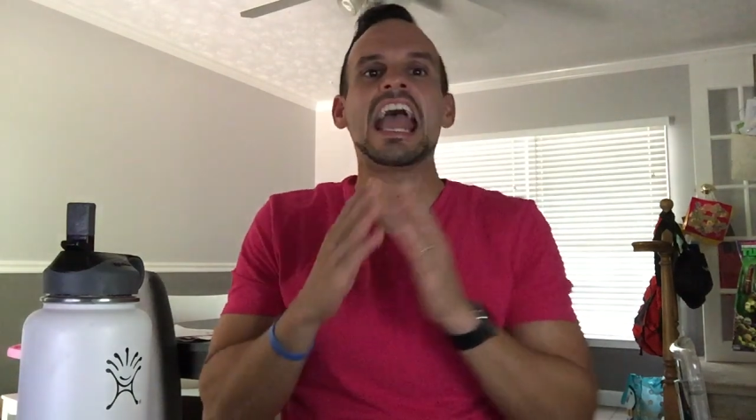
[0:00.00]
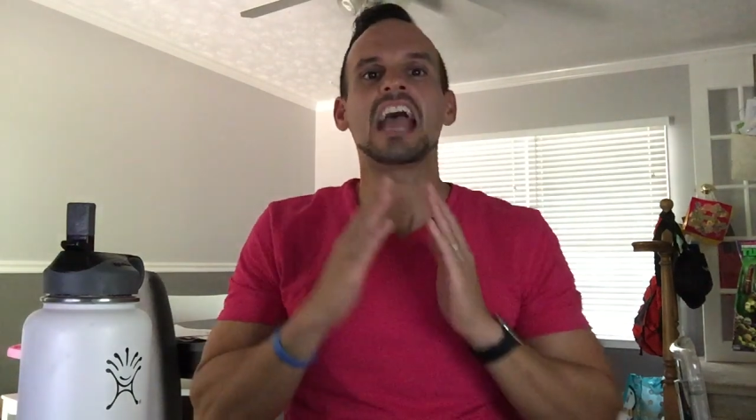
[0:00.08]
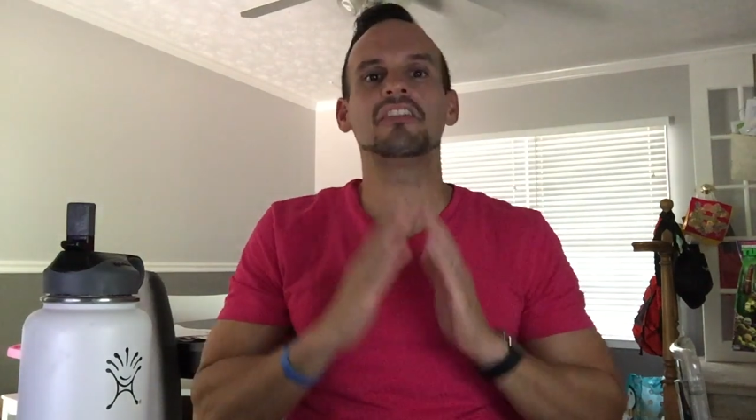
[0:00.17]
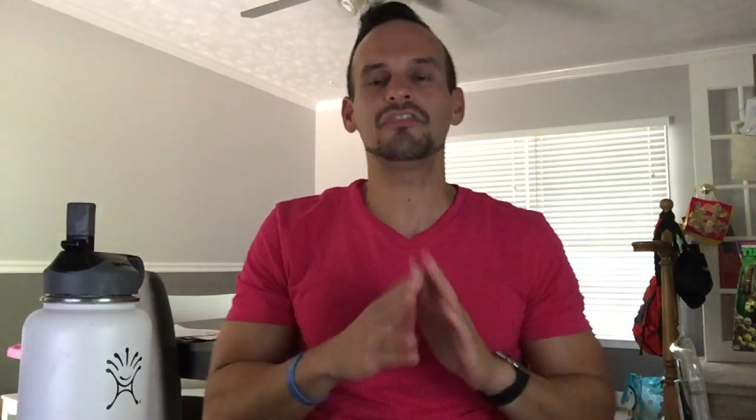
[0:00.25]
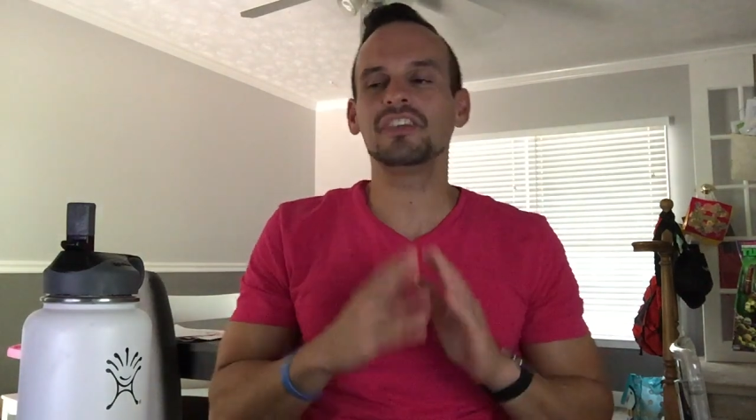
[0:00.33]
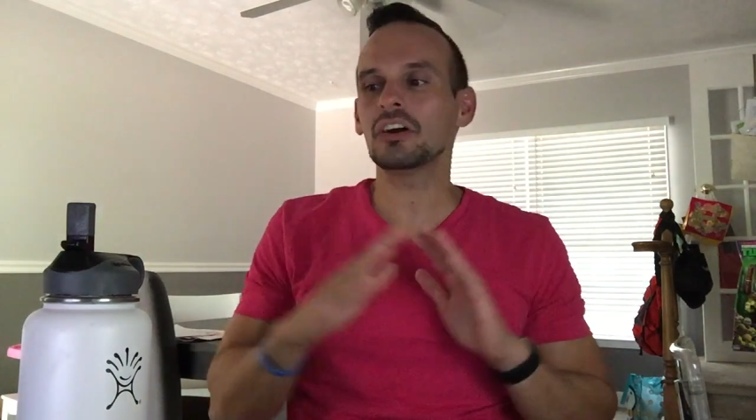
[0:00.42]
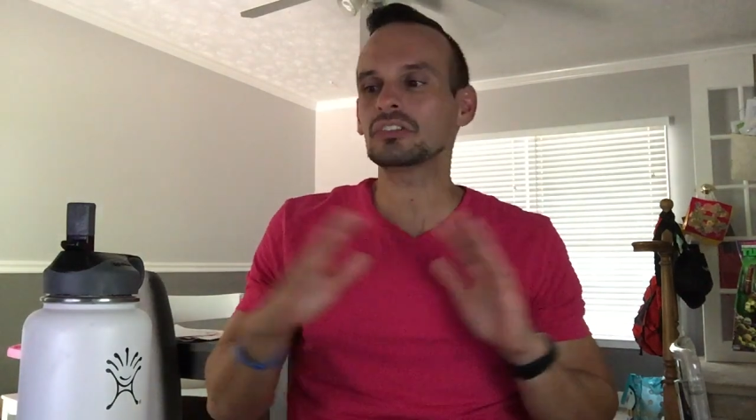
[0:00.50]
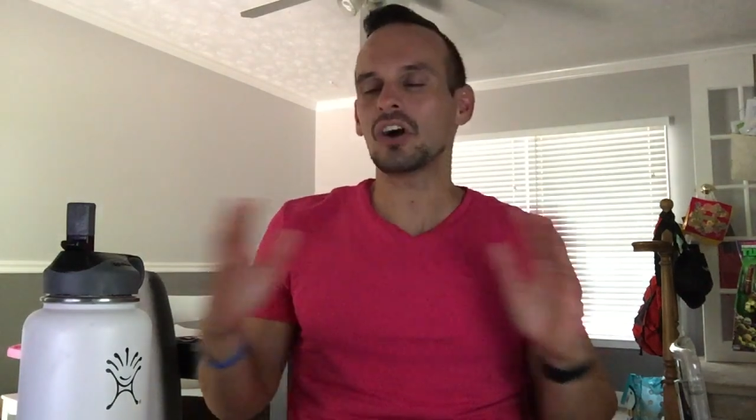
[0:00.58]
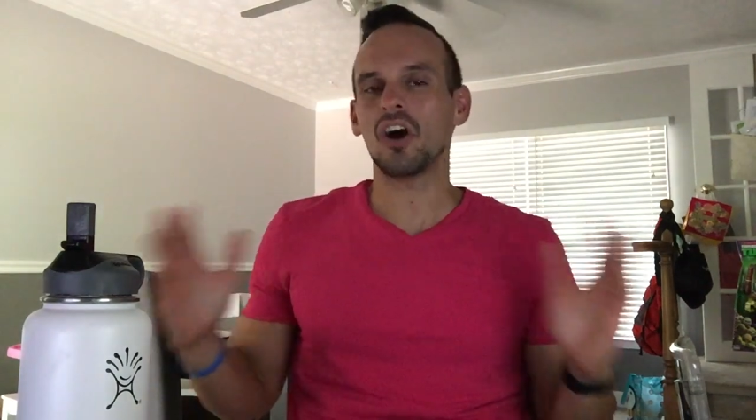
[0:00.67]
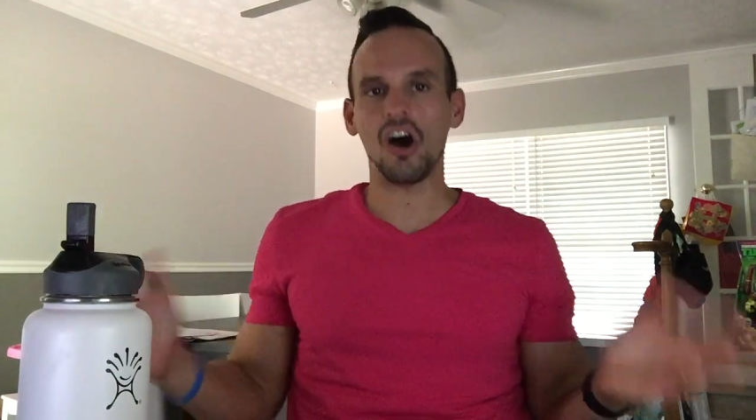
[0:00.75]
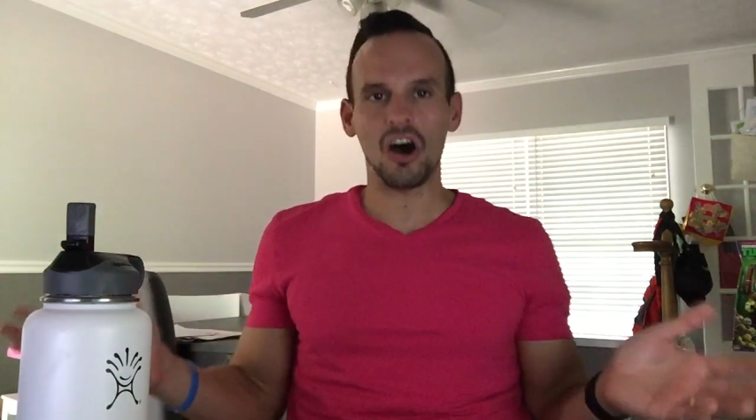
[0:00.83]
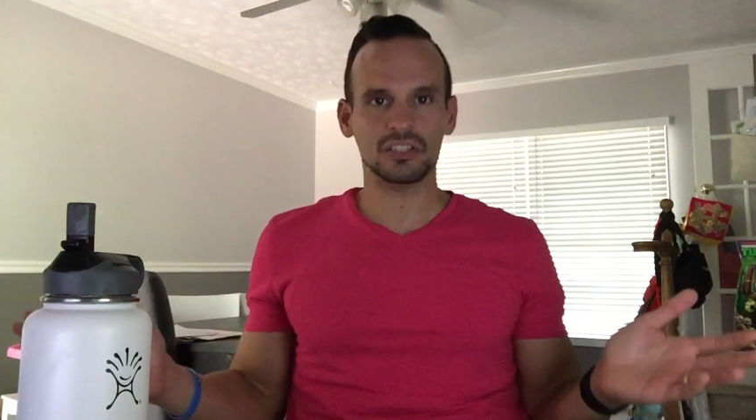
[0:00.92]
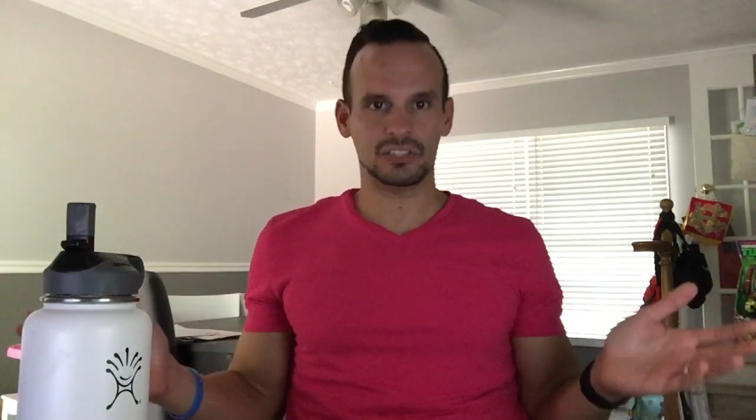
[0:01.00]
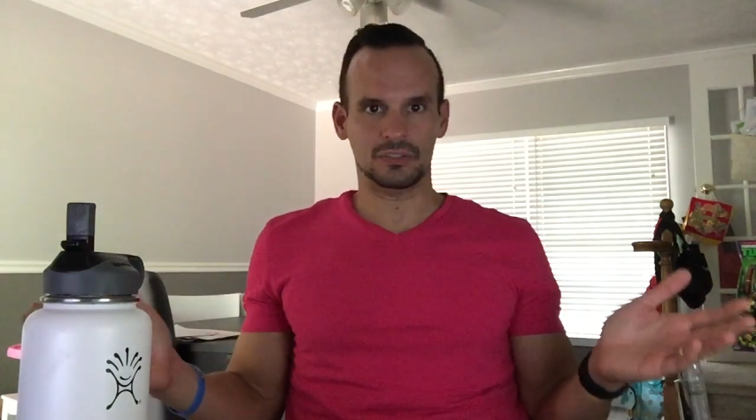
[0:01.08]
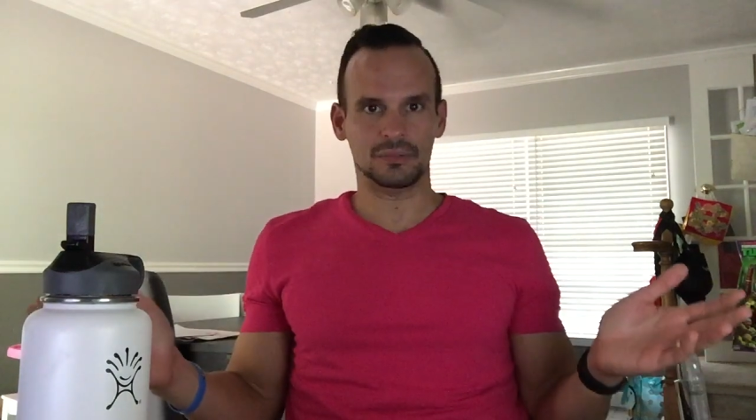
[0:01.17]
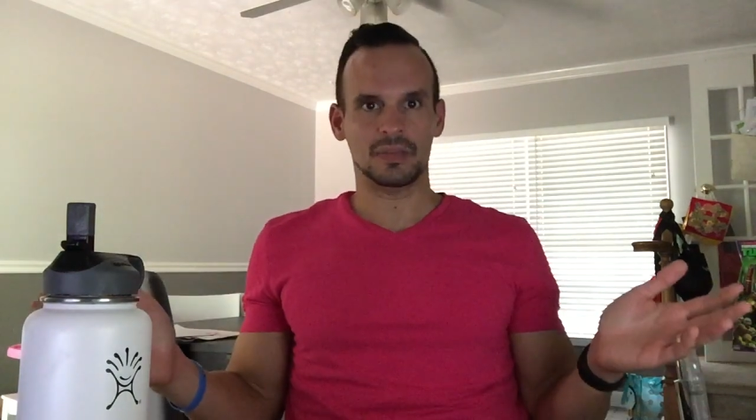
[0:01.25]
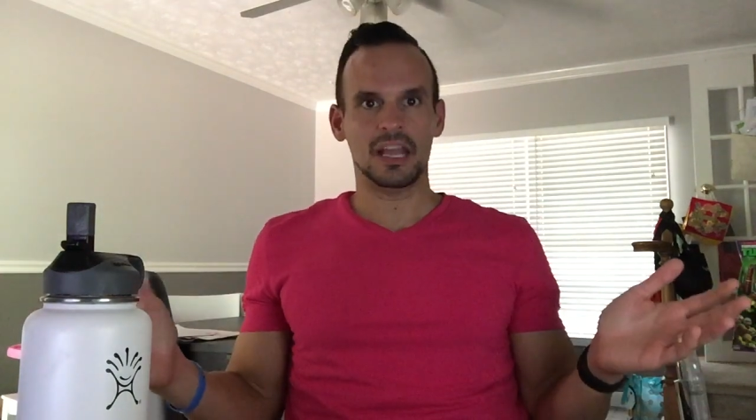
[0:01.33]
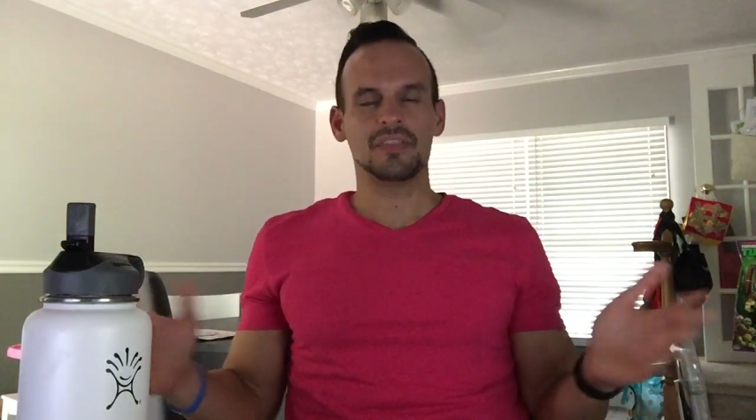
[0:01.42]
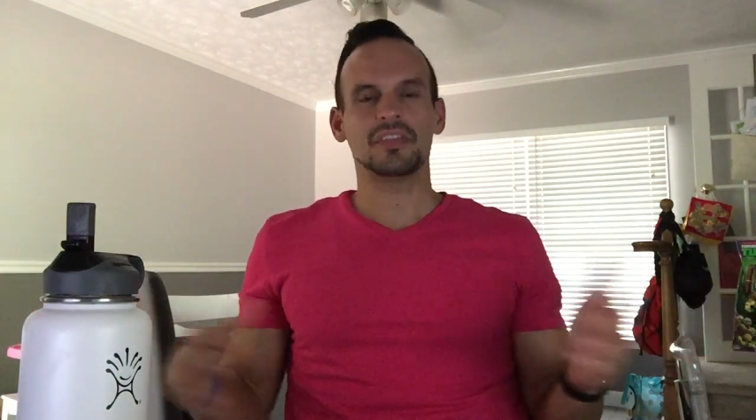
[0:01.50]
and felt awesome.